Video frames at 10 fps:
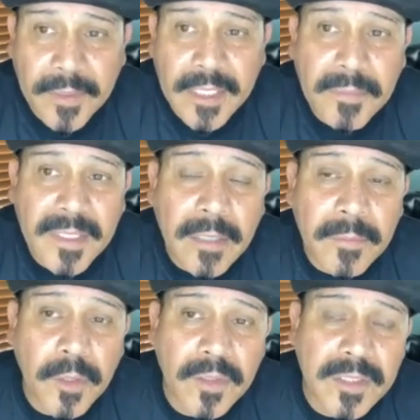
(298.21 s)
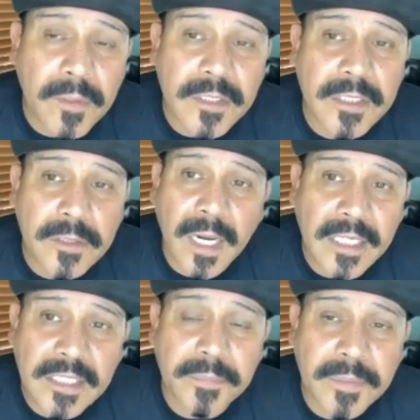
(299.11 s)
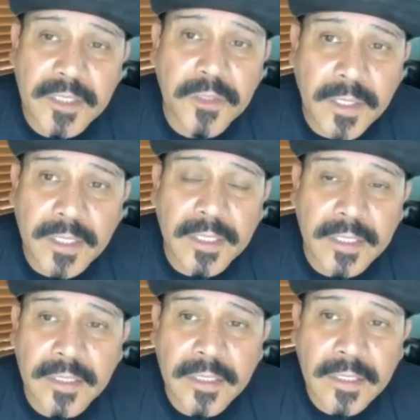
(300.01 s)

Because, but you know, as much as I spent trying to get